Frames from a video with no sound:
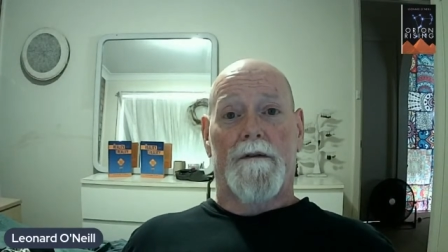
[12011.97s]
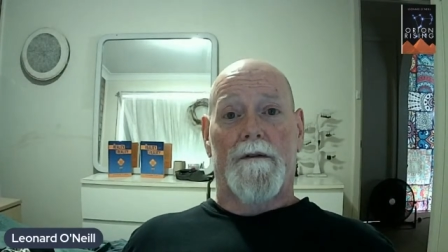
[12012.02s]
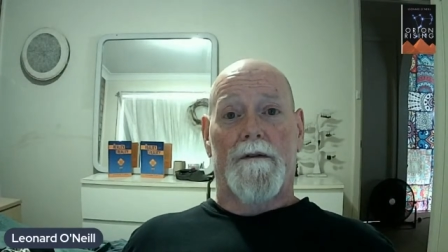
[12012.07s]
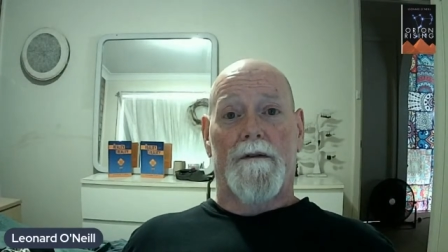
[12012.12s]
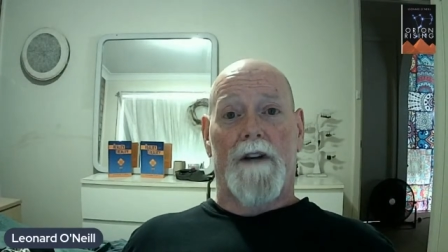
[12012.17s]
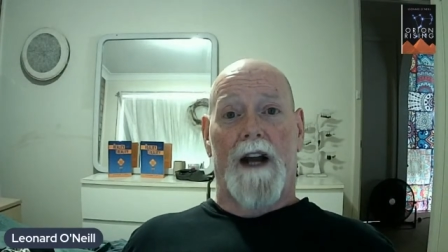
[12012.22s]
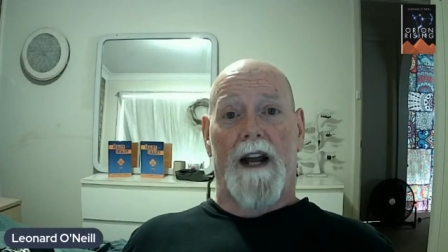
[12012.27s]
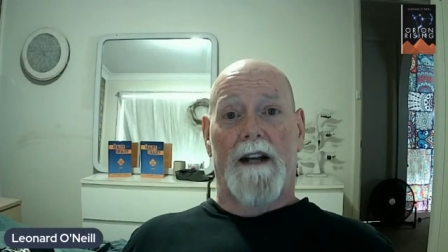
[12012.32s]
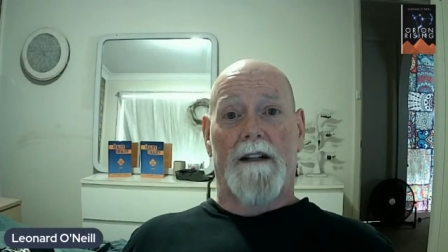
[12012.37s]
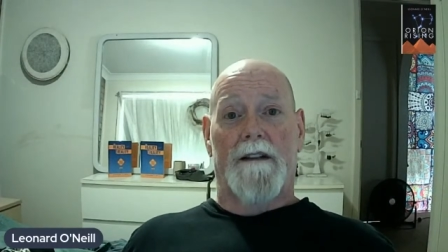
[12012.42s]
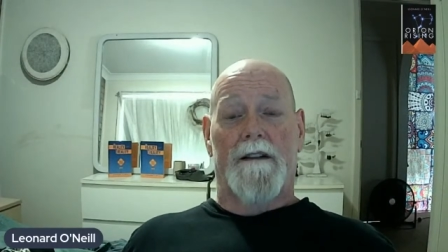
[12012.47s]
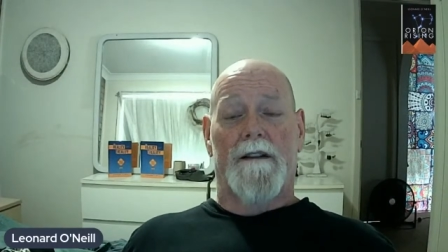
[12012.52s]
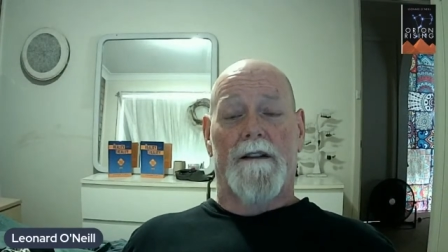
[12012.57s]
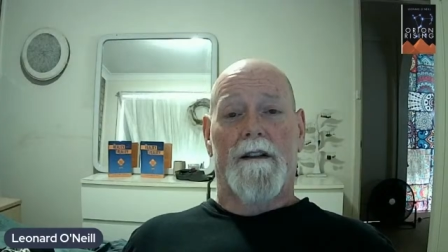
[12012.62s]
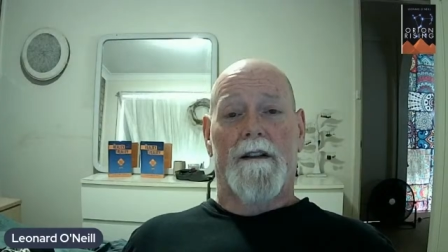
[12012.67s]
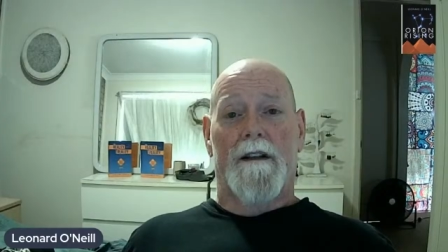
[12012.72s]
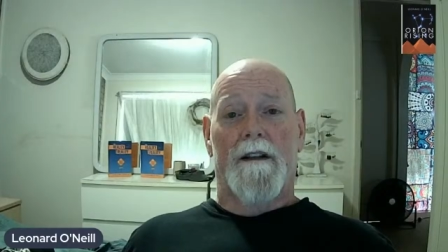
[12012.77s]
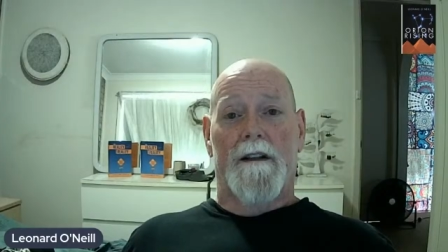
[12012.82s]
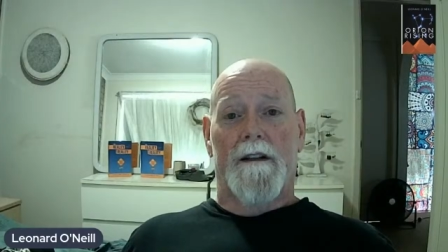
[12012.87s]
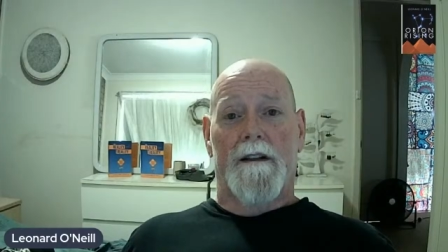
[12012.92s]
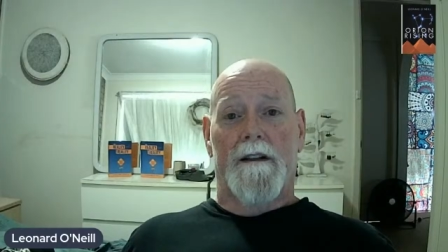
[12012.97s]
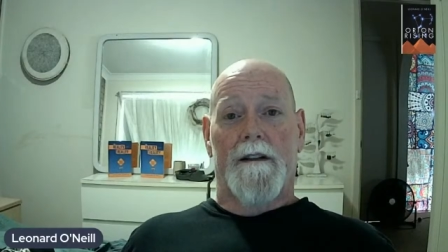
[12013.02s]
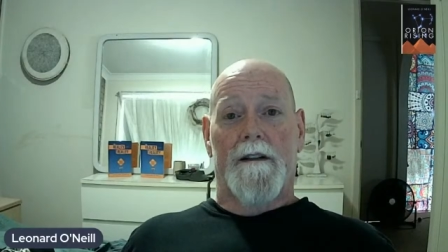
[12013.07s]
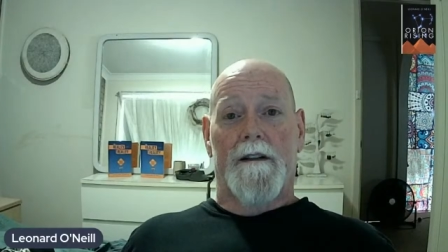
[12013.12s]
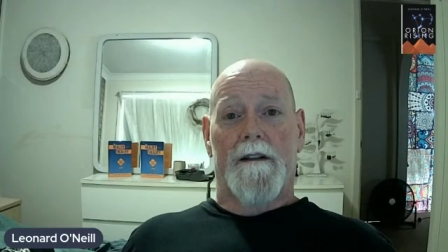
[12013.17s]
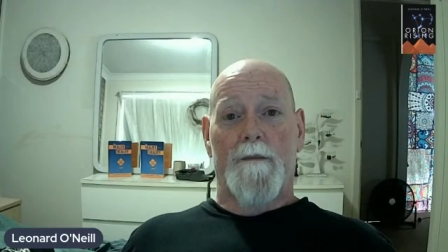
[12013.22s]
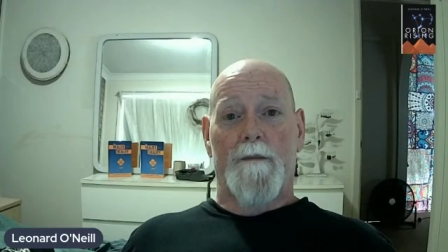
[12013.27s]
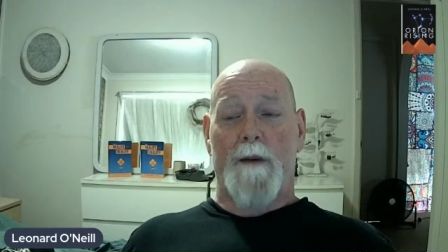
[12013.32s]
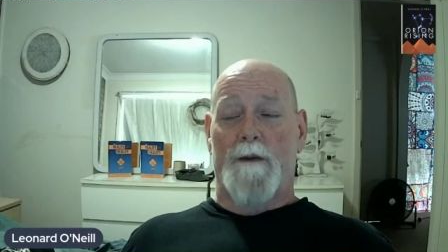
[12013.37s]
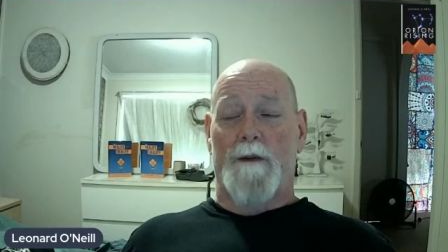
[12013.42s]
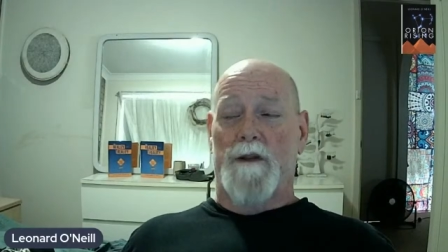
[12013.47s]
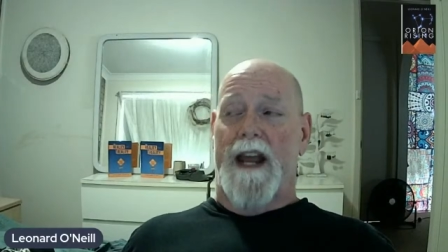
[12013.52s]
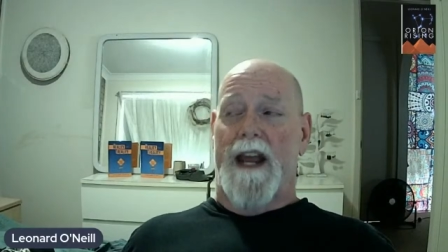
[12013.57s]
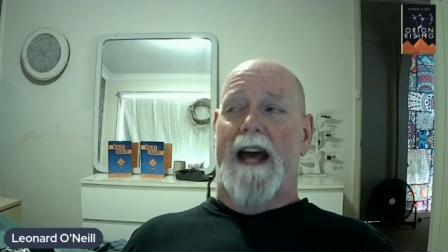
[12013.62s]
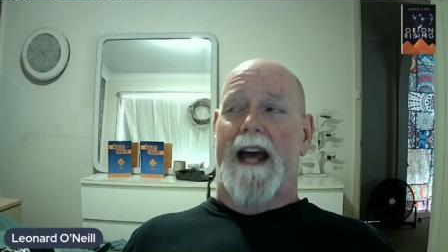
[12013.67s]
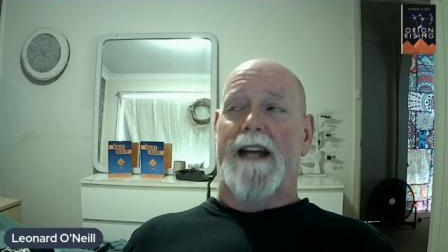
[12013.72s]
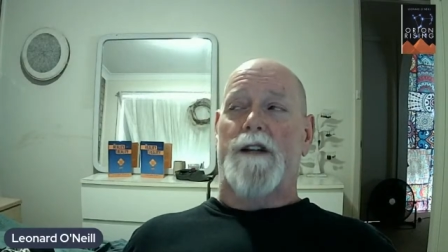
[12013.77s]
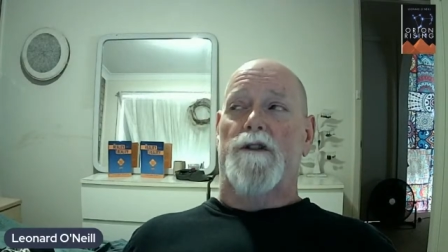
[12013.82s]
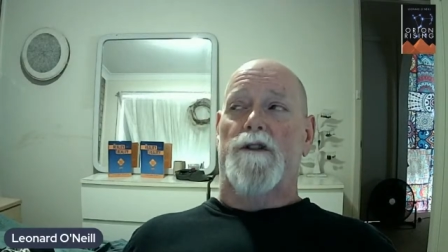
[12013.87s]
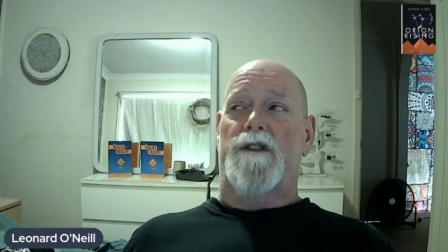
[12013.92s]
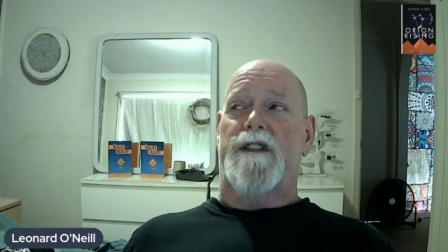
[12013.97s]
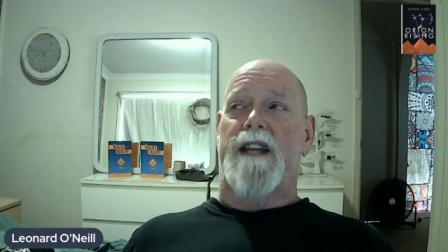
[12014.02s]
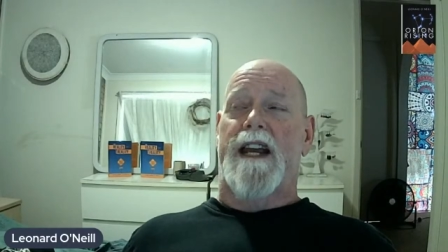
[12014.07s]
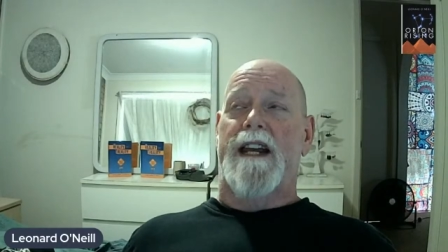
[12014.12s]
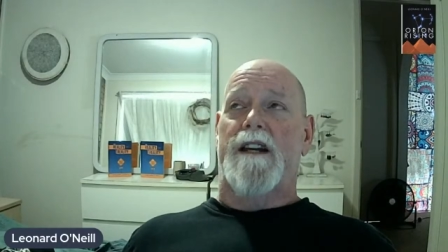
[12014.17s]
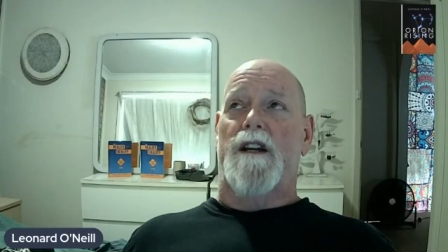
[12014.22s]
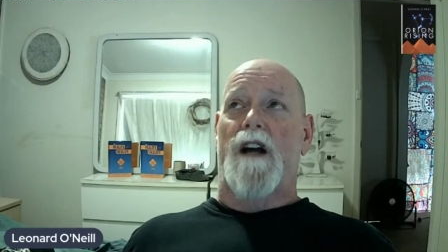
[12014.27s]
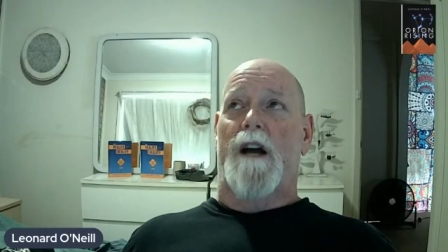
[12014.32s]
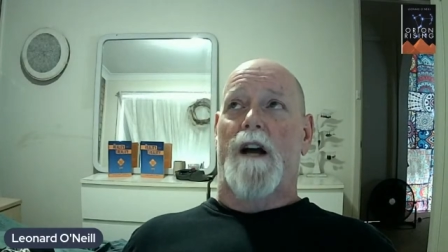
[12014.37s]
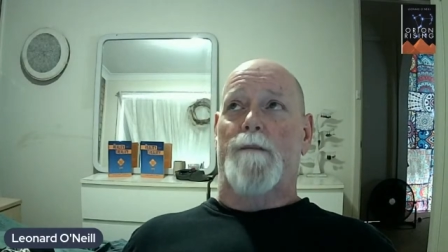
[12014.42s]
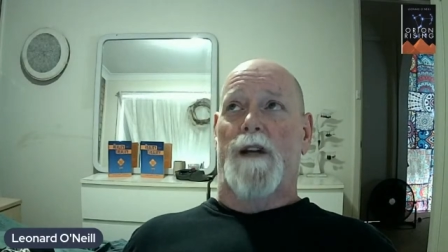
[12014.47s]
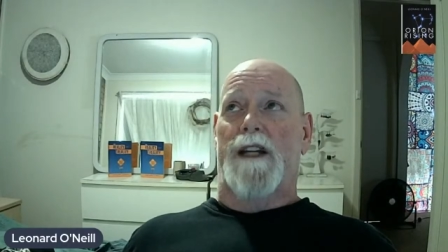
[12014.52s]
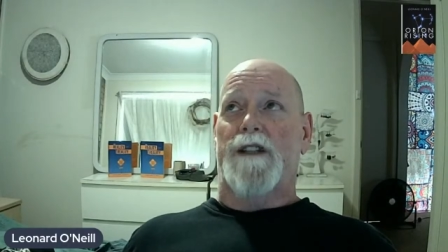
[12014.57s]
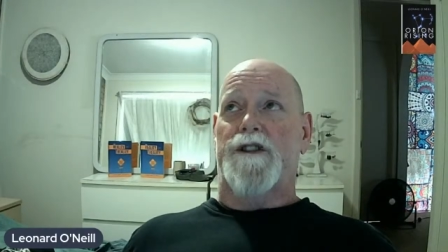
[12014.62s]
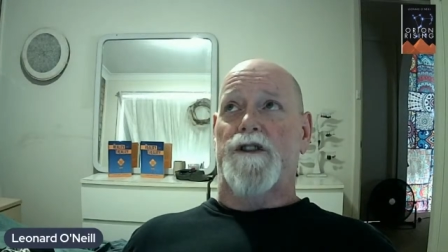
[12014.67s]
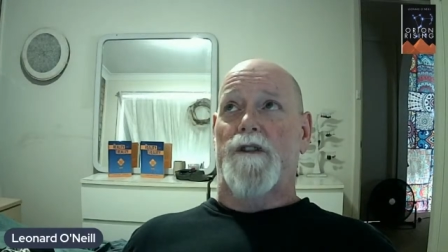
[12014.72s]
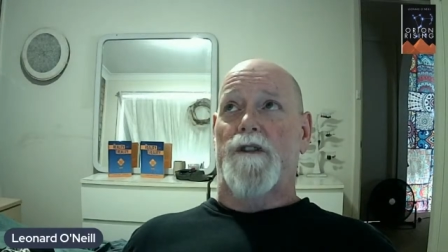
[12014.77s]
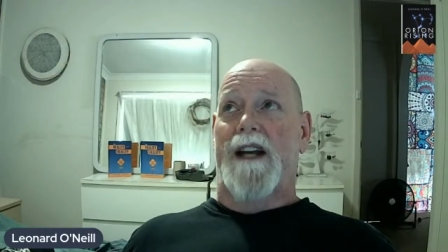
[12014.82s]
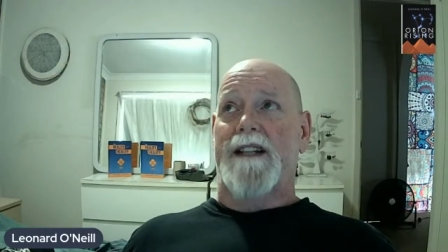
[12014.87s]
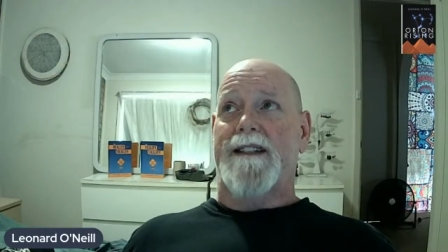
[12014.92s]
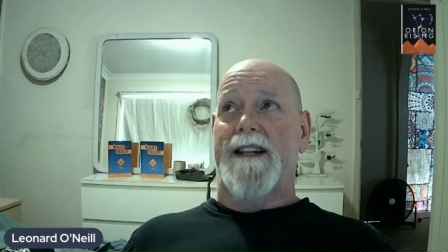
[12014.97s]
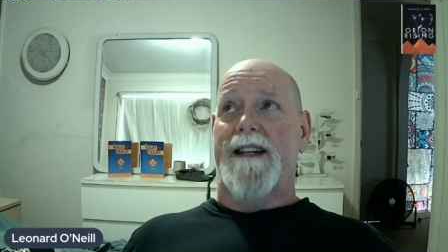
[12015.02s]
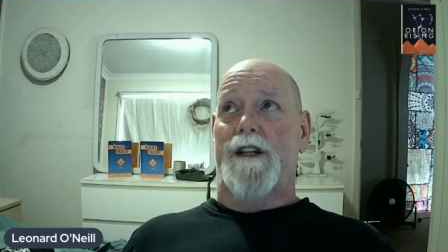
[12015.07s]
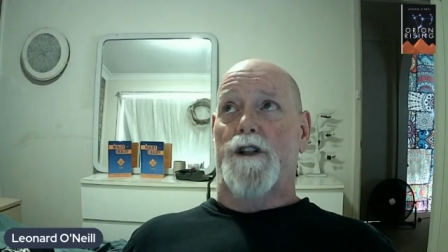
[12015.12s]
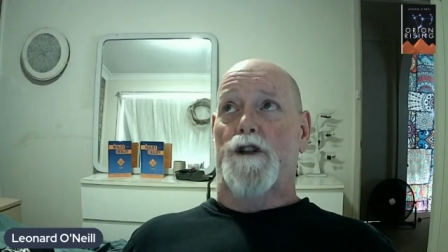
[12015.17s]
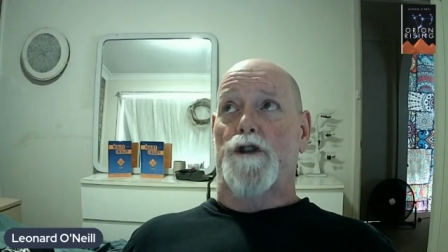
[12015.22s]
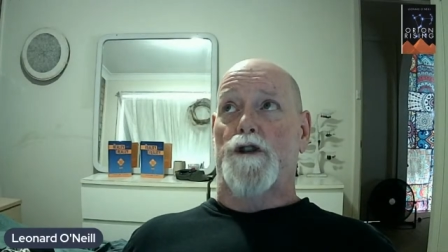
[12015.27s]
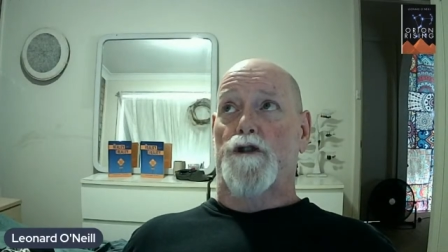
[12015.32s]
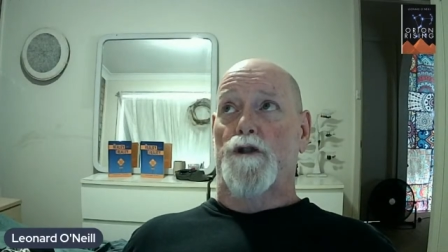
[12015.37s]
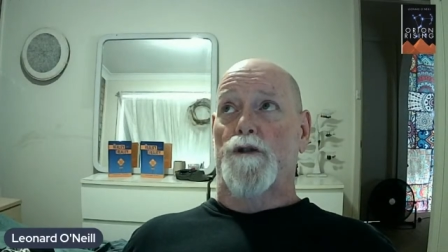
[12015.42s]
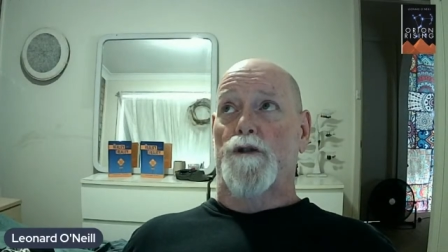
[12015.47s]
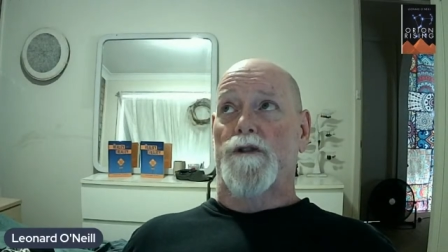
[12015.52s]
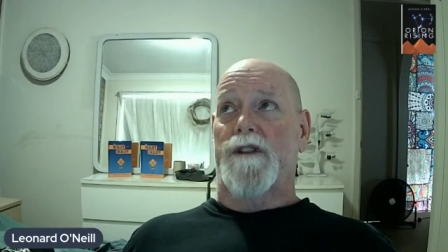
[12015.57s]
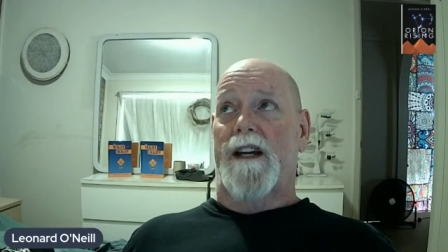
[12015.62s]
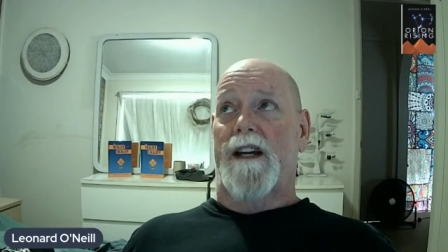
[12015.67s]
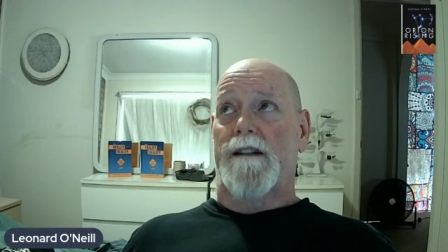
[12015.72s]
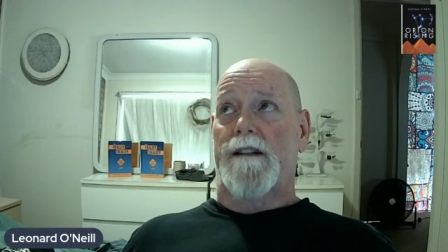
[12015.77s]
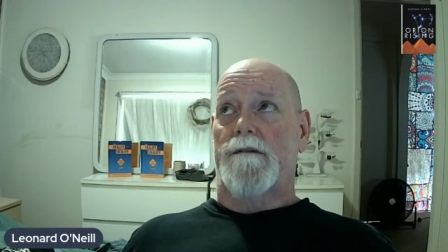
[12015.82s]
Right? People say, I don't say God bless you. I say Gesundheit.